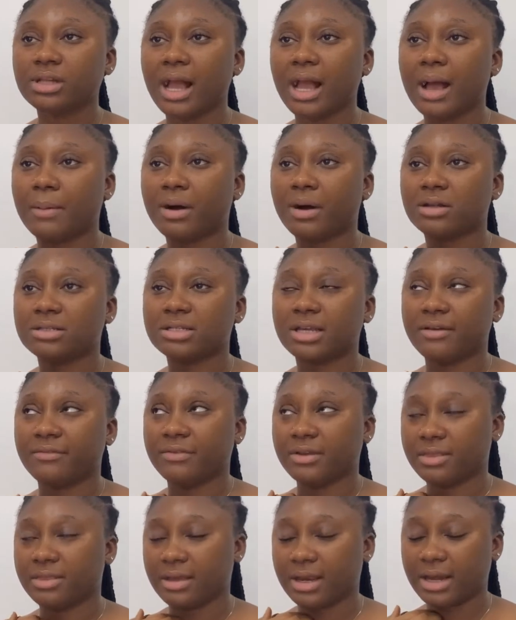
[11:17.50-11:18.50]
about
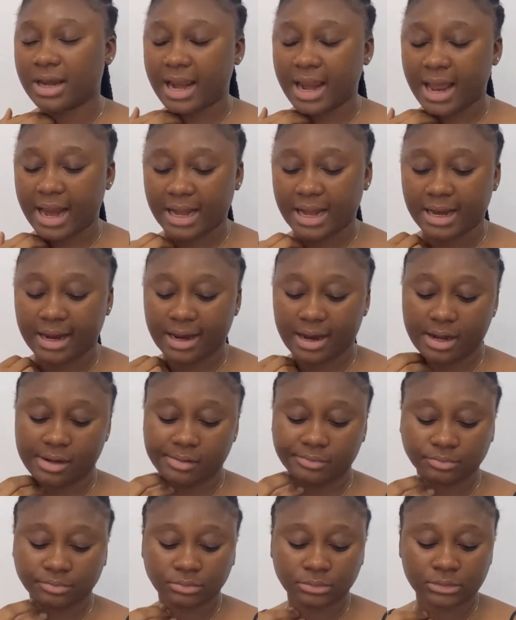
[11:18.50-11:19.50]
everything that I
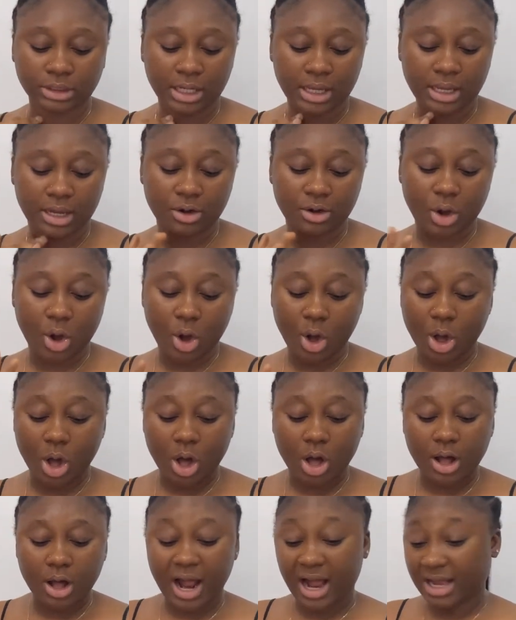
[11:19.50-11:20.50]
learn in
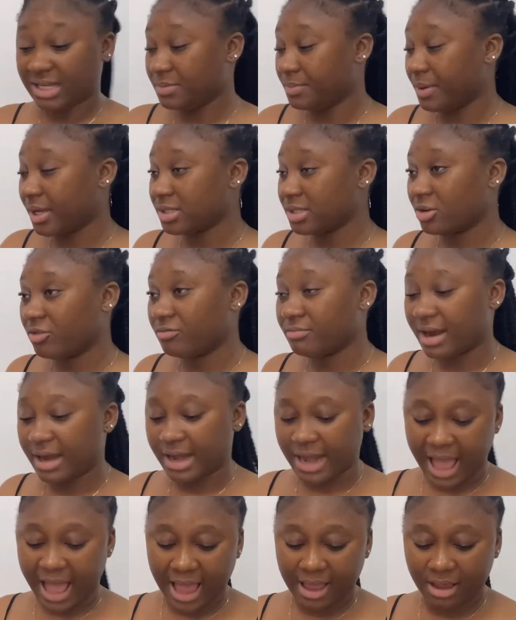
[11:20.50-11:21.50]
all aspects of my
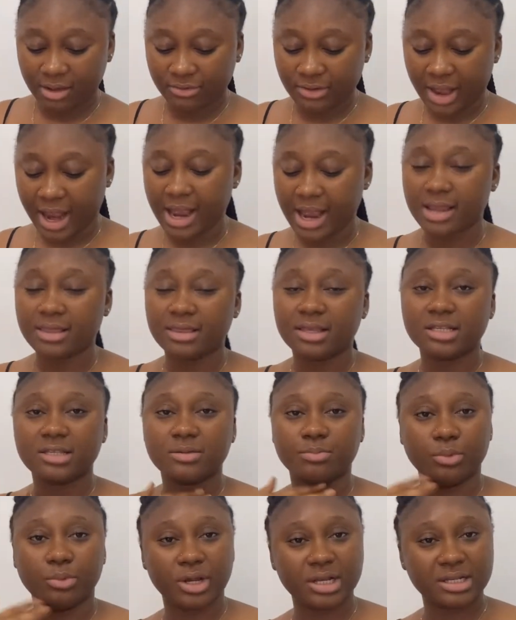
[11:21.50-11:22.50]
life and this
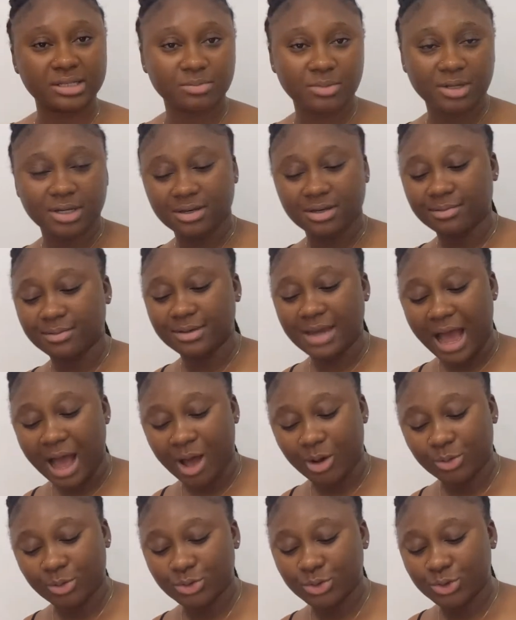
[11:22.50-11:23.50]
brings me
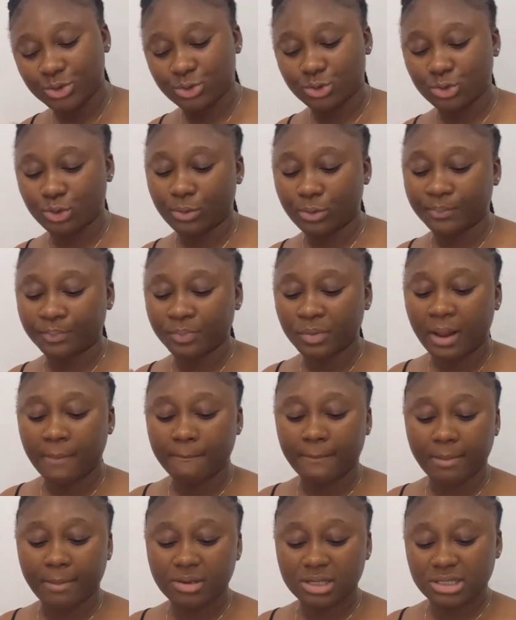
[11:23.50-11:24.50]
down to
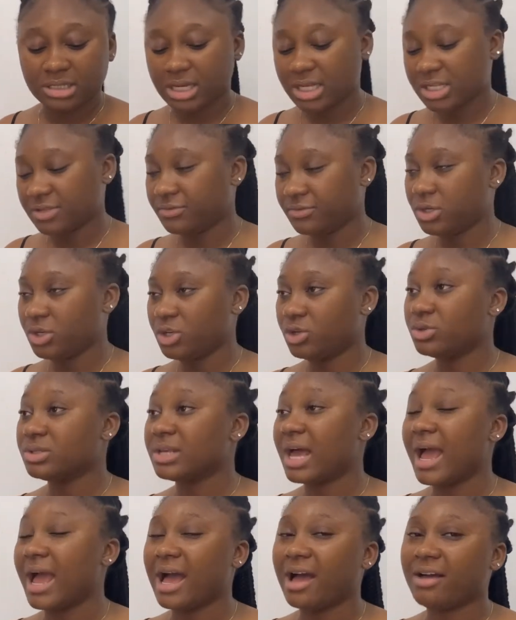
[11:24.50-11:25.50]
my business
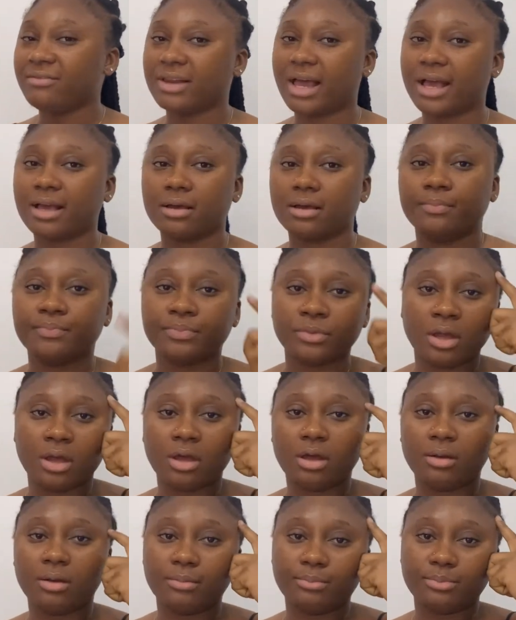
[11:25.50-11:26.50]
videos I have like
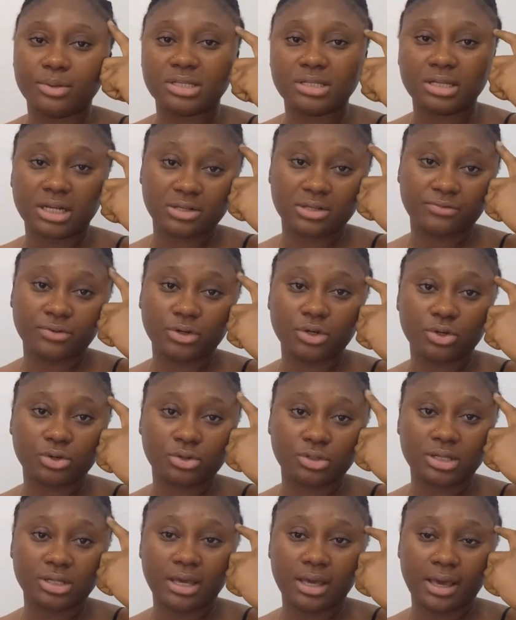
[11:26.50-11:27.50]
business
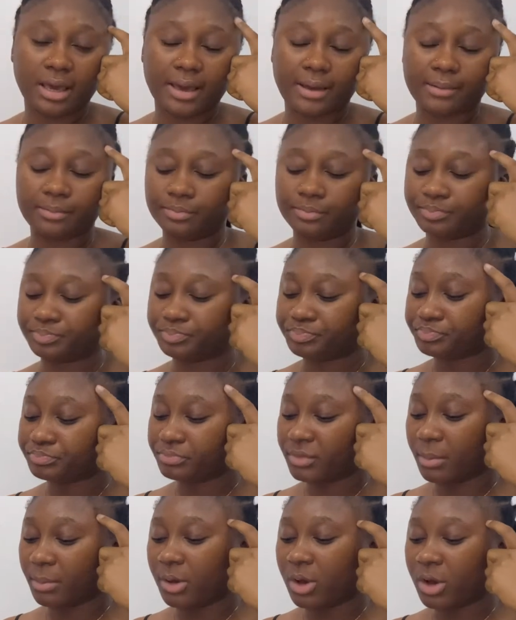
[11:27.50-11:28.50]
videos here
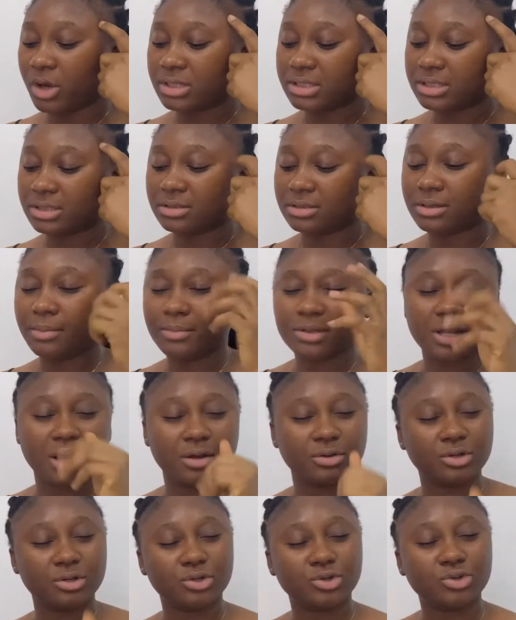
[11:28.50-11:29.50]
because let me
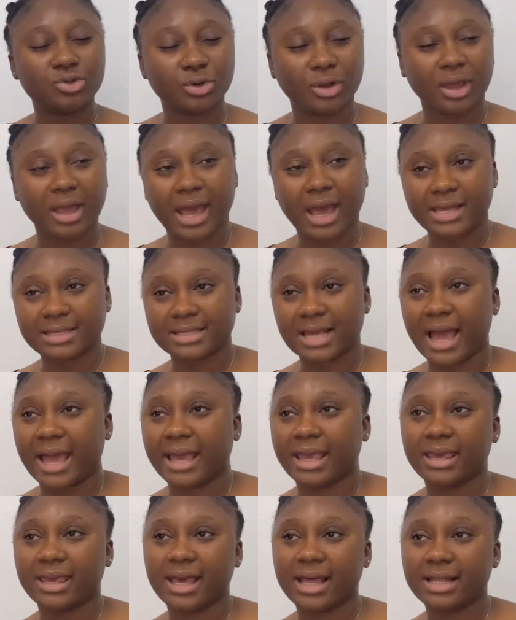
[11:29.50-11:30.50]
tell you the truth guys
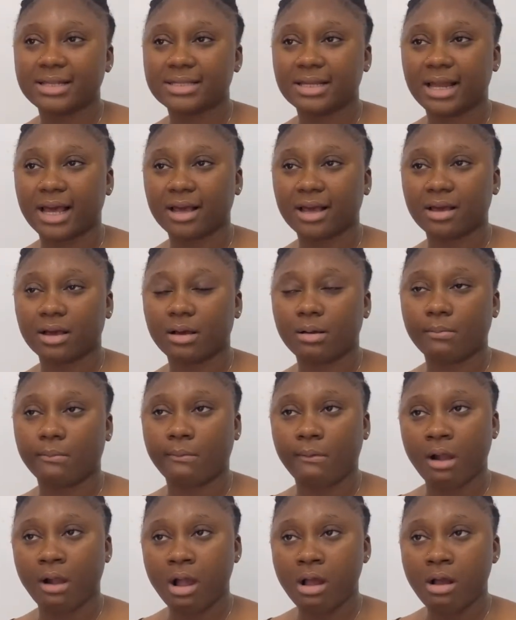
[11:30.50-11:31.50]
I get like
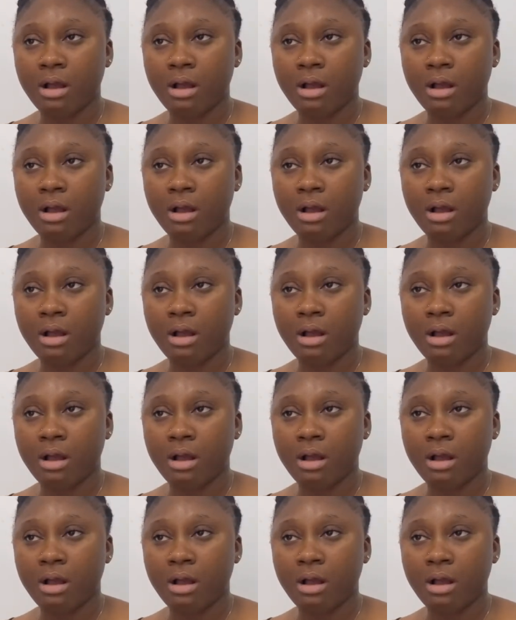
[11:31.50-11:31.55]
um